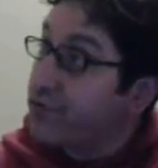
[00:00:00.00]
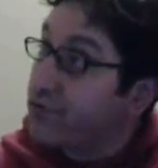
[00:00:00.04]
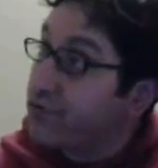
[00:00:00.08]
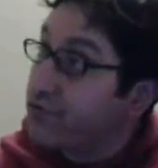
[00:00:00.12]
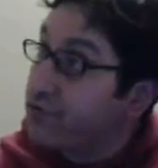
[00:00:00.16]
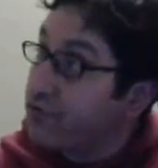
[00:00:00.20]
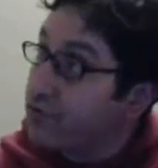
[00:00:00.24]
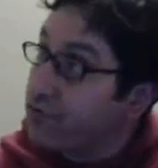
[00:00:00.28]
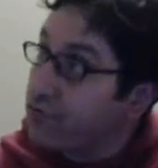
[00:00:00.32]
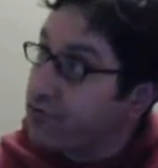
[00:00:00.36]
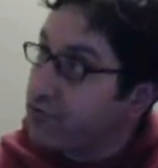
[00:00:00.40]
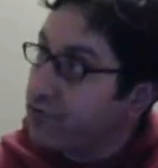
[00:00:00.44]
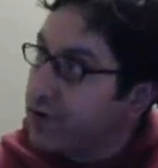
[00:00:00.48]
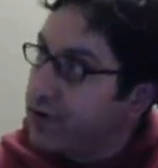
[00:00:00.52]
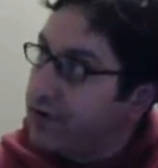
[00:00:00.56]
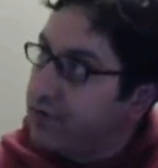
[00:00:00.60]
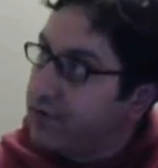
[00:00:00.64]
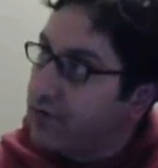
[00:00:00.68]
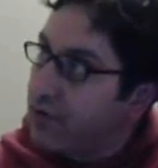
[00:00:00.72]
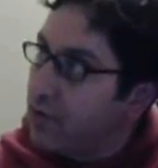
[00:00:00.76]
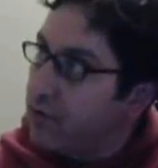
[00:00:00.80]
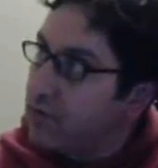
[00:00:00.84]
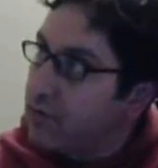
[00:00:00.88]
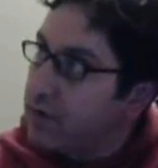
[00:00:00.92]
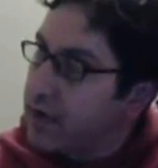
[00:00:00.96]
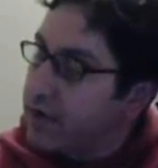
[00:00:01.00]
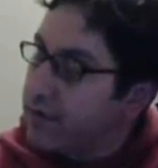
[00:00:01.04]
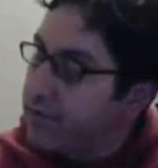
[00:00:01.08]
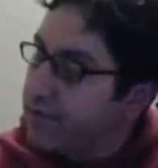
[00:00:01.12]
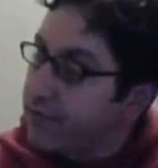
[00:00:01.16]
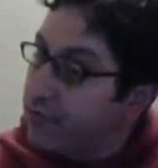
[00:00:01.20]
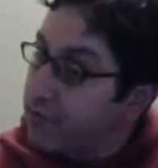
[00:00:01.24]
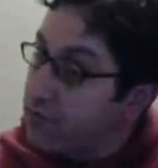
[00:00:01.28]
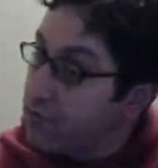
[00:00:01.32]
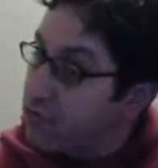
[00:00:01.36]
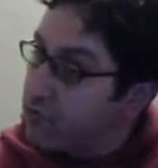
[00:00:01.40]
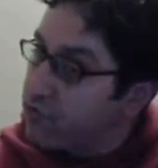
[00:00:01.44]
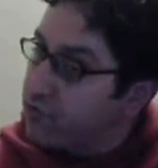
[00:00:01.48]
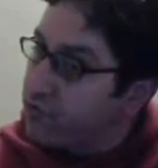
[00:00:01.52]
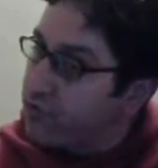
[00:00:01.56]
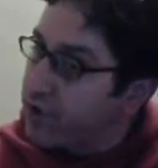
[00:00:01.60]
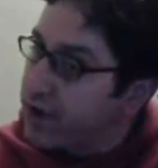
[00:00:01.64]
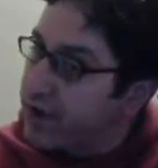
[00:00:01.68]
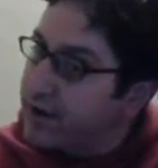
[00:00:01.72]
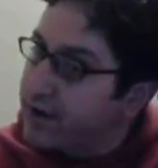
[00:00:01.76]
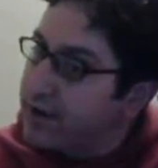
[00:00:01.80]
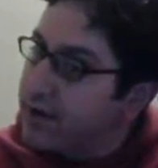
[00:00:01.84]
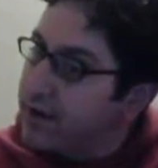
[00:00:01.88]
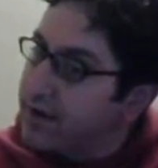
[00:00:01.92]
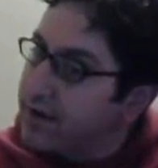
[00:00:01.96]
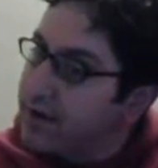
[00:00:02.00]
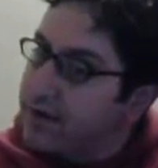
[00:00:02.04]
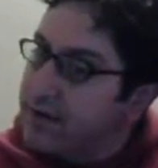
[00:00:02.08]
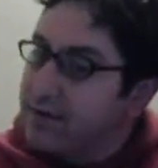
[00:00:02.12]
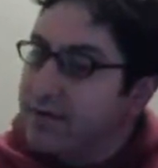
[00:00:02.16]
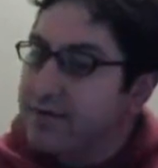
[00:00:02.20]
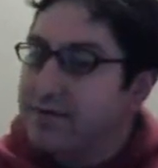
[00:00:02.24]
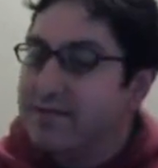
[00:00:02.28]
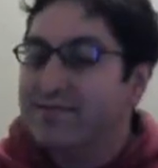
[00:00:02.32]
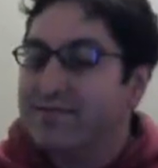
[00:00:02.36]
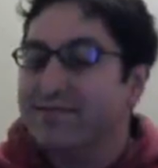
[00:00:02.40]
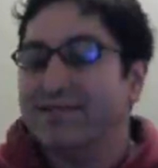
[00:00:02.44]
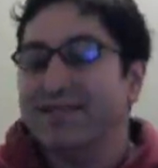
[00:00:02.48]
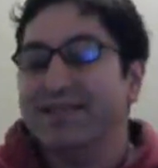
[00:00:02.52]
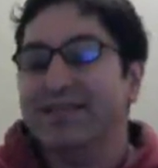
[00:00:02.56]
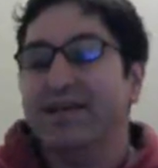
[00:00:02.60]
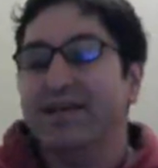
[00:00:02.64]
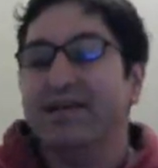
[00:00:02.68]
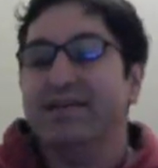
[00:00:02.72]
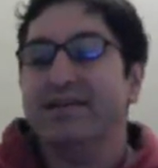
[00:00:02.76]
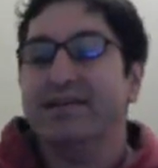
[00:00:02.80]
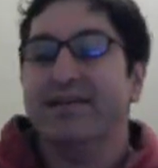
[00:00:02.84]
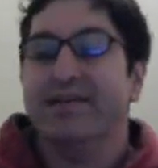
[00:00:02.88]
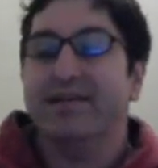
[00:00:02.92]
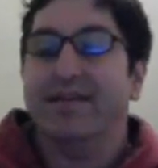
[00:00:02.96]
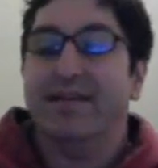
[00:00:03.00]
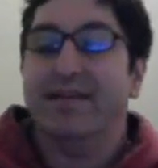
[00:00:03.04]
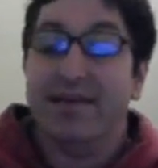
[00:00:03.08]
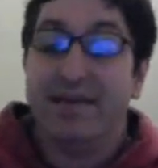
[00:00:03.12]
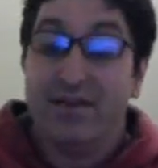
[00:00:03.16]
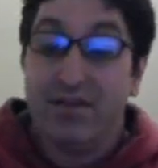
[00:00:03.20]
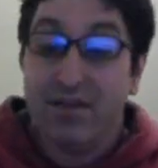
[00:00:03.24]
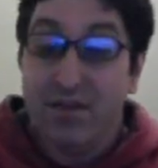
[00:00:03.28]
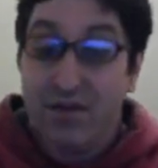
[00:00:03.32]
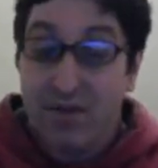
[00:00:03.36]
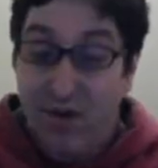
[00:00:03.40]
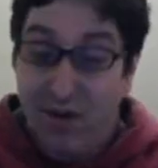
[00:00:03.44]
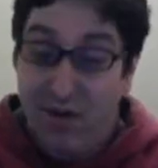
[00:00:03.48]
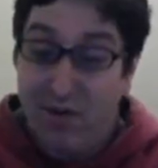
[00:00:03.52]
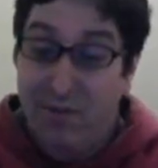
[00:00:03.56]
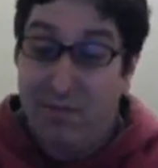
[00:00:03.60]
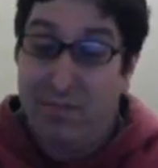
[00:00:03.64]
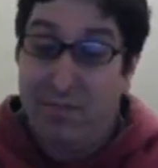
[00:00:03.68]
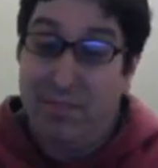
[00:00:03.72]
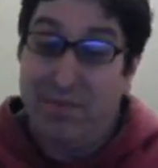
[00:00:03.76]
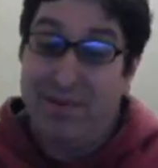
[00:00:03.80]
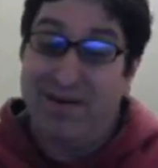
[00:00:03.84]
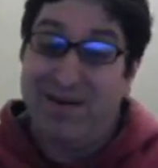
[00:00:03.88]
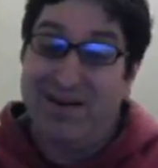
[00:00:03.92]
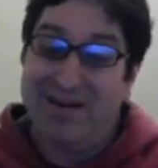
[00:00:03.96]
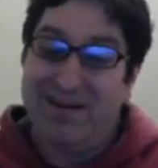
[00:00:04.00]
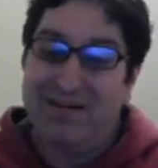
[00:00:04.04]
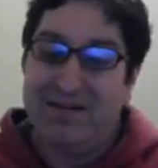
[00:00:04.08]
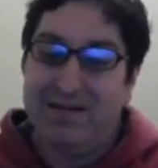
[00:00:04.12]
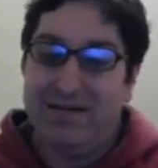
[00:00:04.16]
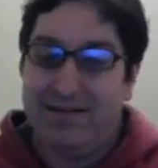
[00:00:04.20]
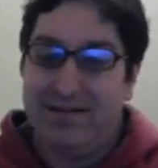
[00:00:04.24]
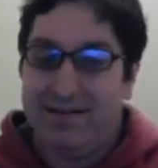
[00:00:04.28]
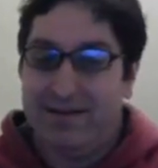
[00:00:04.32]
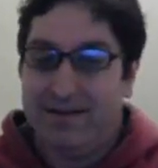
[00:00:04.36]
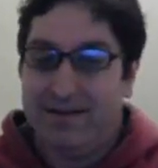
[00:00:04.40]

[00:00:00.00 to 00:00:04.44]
for re-rolling for a ring? Certainly not, but